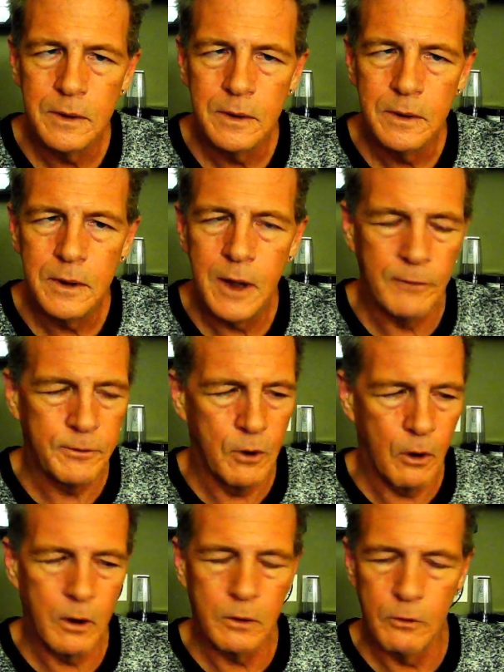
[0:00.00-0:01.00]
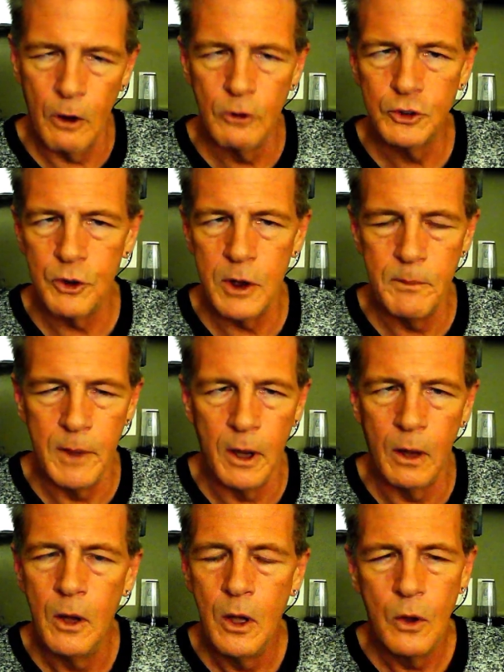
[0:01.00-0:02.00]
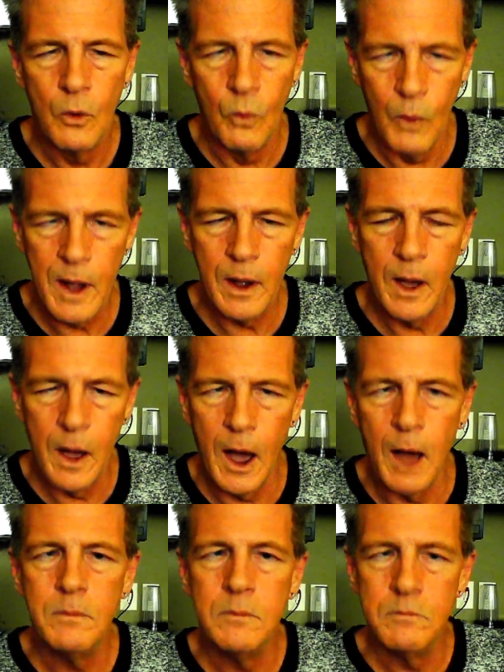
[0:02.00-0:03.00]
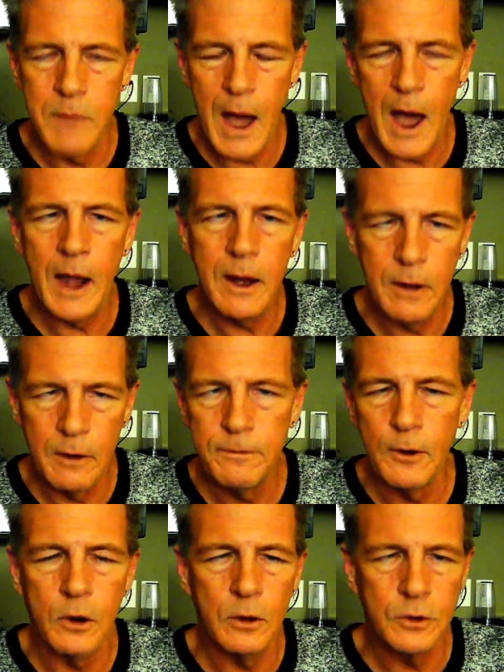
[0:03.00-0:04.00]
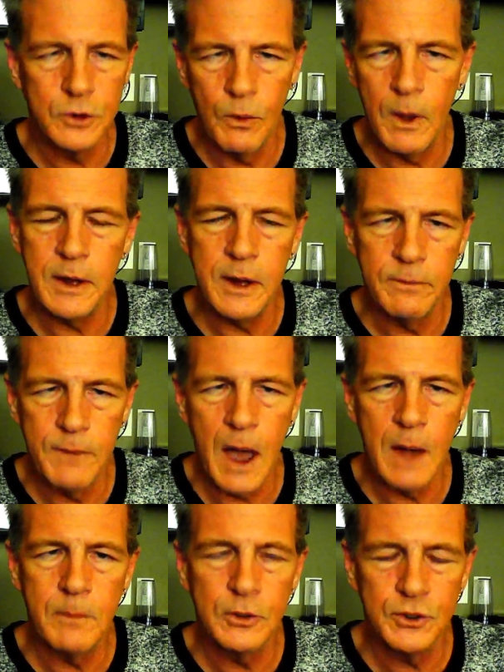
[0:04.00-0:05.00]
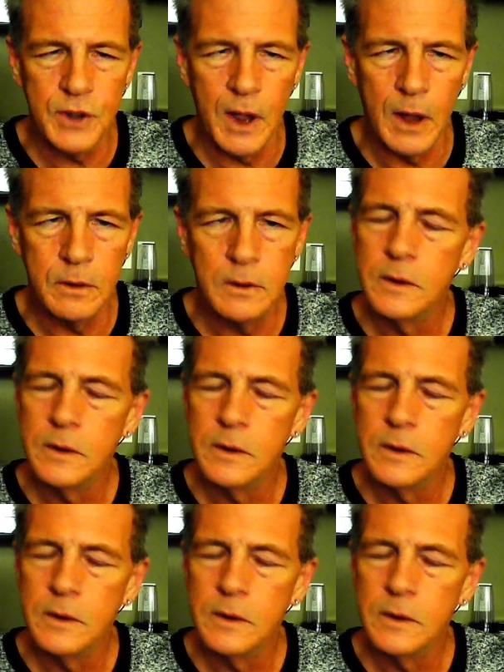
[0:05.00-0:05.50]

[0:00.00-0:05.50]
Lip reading: If your grocery bill went up by a full 25%.